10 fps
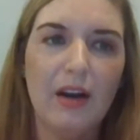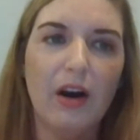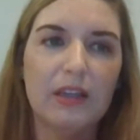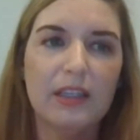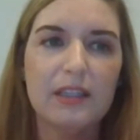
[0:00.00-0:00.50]

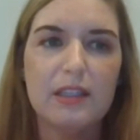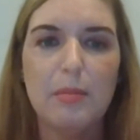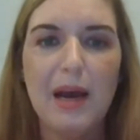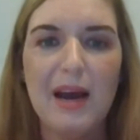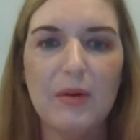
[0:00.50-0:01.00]
and
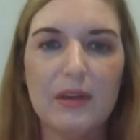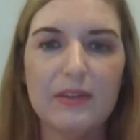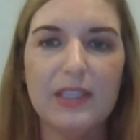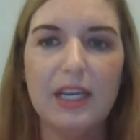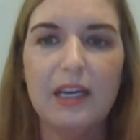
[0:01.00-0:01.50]
harness the
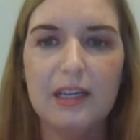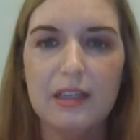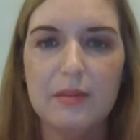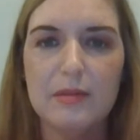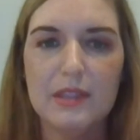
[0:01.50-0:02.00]
power of
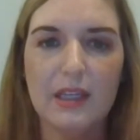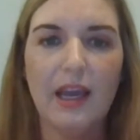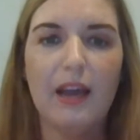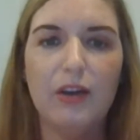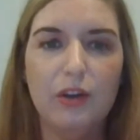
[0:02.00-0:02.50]
data to,
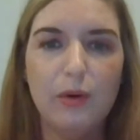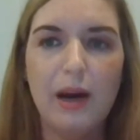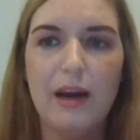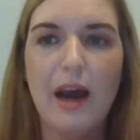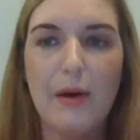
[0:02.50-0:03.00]
to get
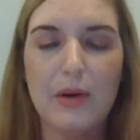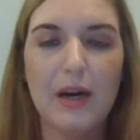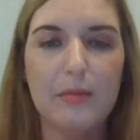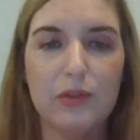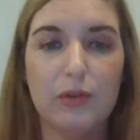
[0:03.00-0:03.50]
new
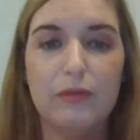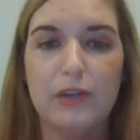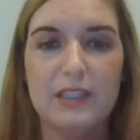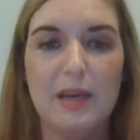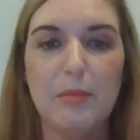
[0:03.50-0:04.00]
outcomes, or,
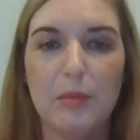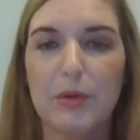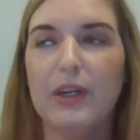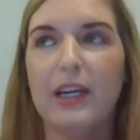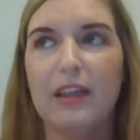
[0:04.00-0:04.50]
for
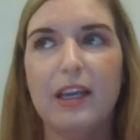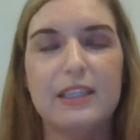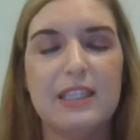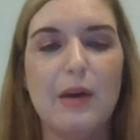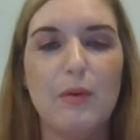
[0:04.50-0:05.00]
example, predict
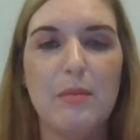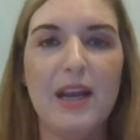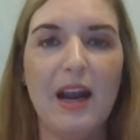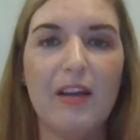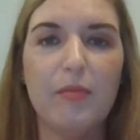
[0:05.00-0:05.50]
things that we
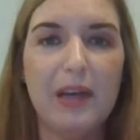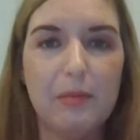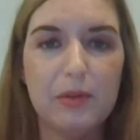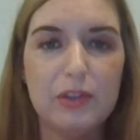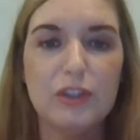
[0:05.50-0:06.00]
may not have been
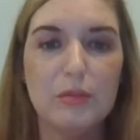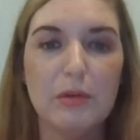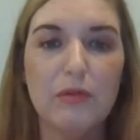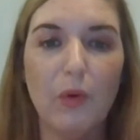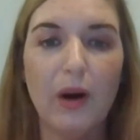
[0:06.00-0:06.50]
able to do
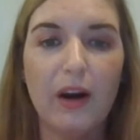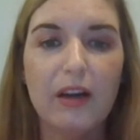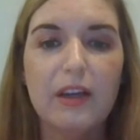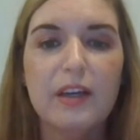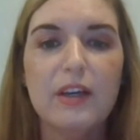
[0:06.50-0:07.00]

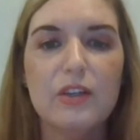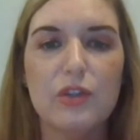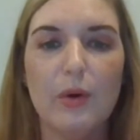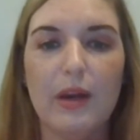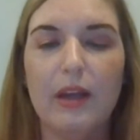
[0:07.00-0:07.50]
before.
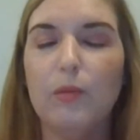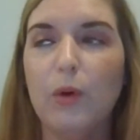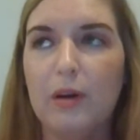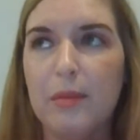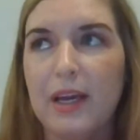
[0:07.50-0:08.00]
So it,
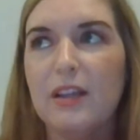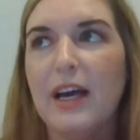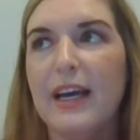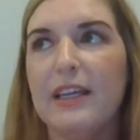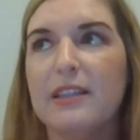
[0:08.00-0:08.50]
one of my
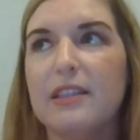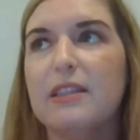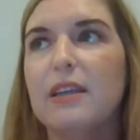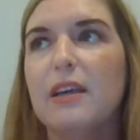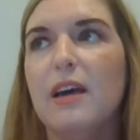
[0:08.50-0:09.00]

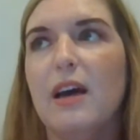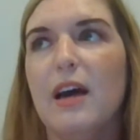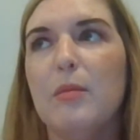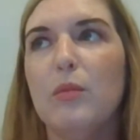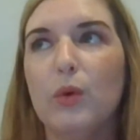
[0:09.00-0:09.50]
clients,
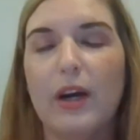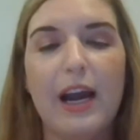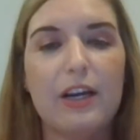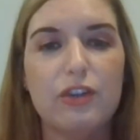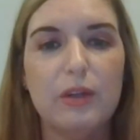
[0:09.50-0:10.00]
um,
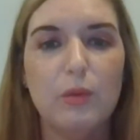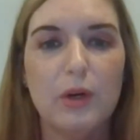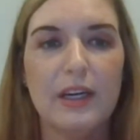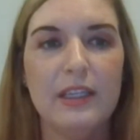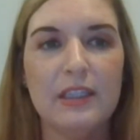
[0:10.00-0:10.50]
we're actually
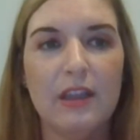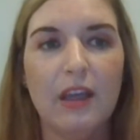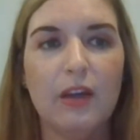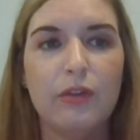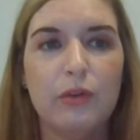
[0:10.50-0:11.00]
working to
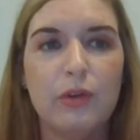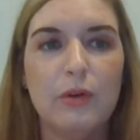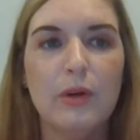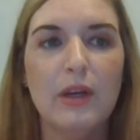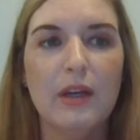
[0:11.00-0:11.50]
think
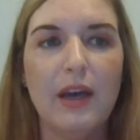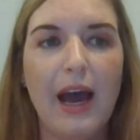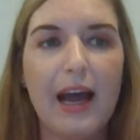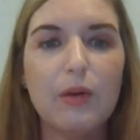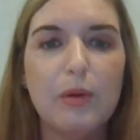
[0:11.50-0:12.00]
through,
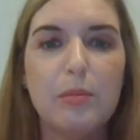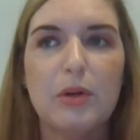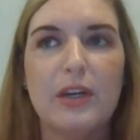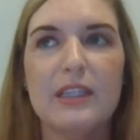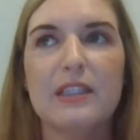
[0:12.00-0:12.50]
how do we
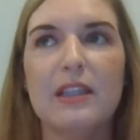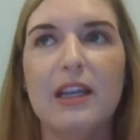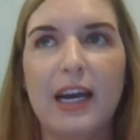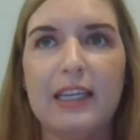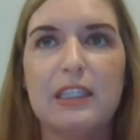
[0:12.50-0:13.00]
predict
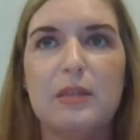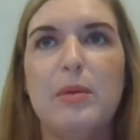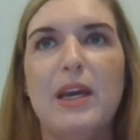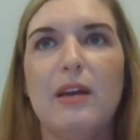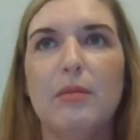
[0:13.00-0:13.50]
the
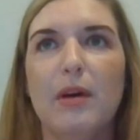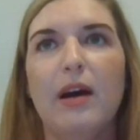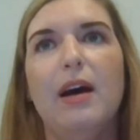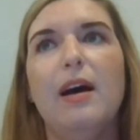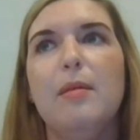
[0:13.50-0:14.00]
next big
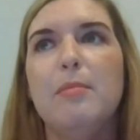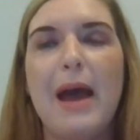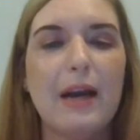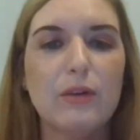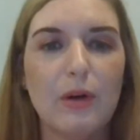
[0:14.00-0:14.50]
uh,
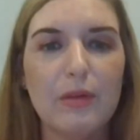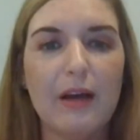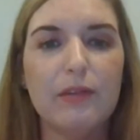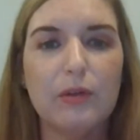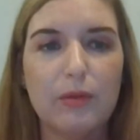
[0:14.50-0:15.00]
macro
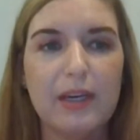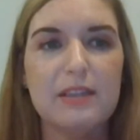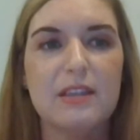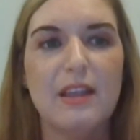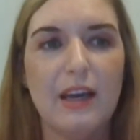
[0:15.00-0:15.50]
level
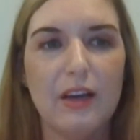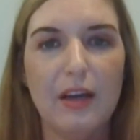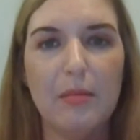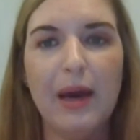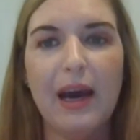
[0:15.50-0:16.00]
risk that
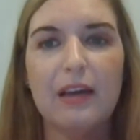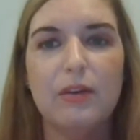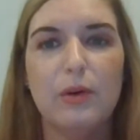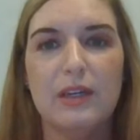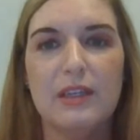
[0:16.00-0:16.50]
could
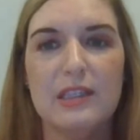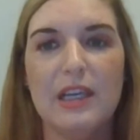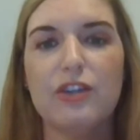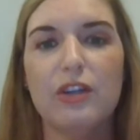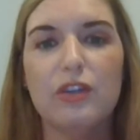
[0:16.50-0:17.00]
impact the
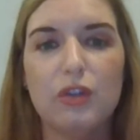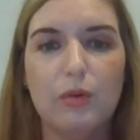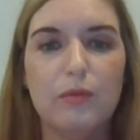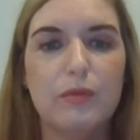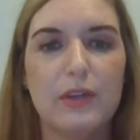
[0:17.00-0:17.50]
organization?
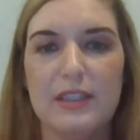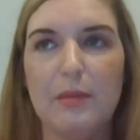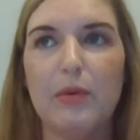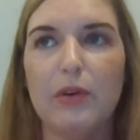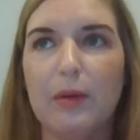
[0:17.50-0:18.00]
So, for
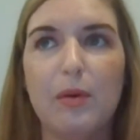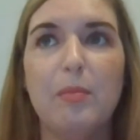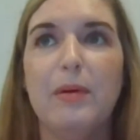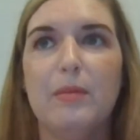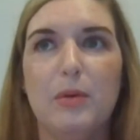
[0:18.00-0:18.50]
example, can
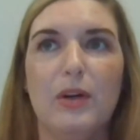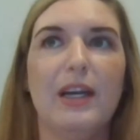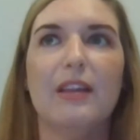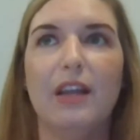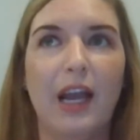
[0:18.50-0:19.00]
we
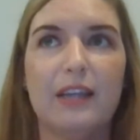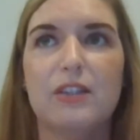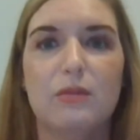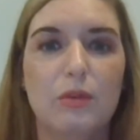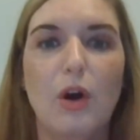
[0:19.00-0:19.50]
predict the
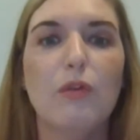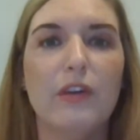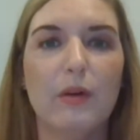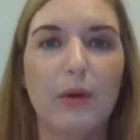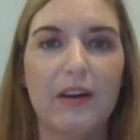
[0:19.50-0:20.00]
next
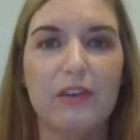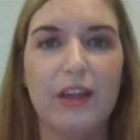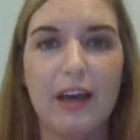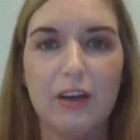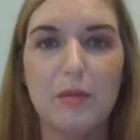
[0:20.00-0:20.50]
COVID,
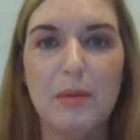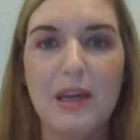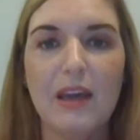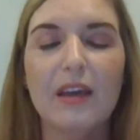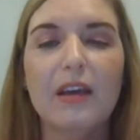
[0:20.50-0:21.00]
whatever that could
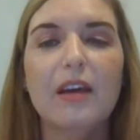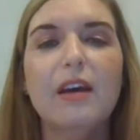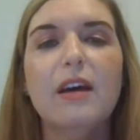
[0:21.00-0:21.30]
be?